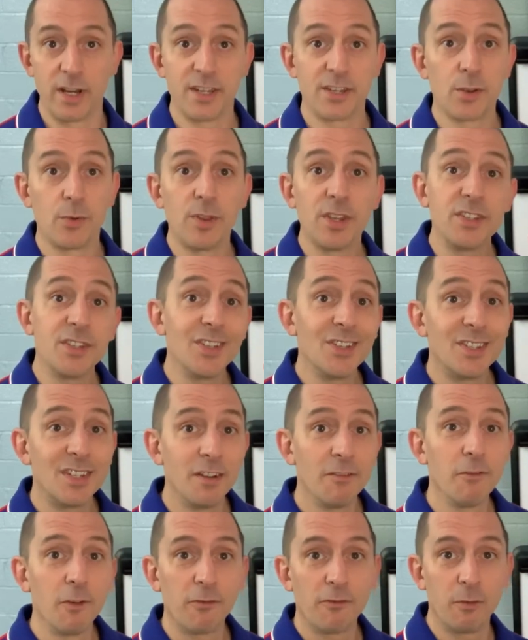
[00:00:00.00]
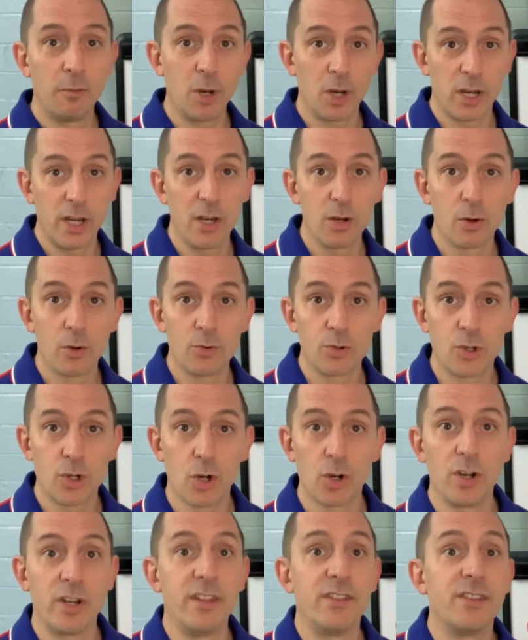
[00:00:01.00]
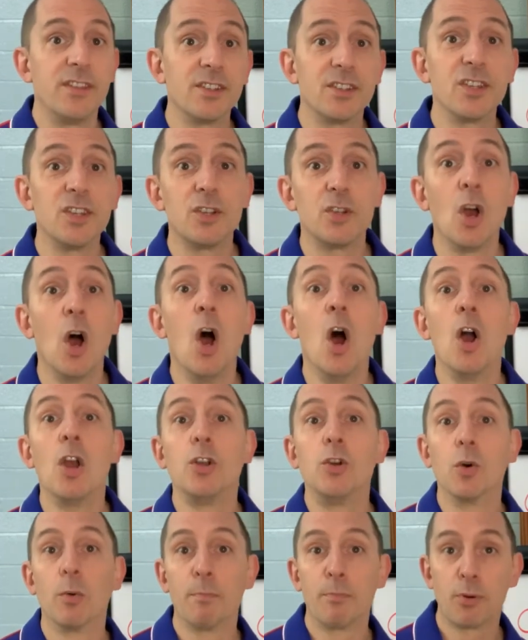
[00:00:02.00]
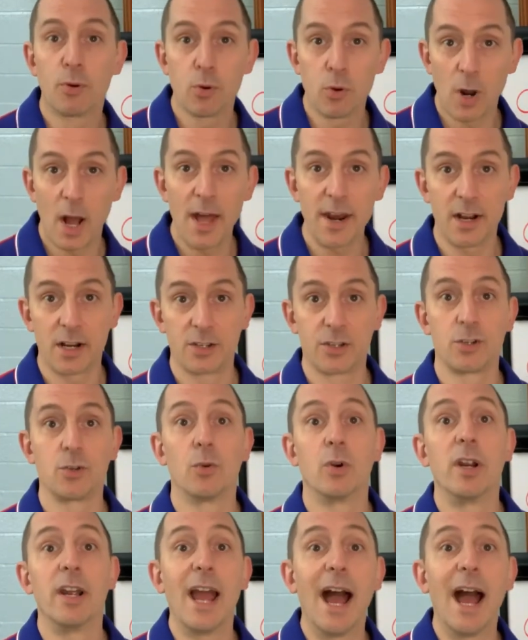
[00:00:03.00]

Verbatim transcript: So this is different from your hero's journey. This is your product story.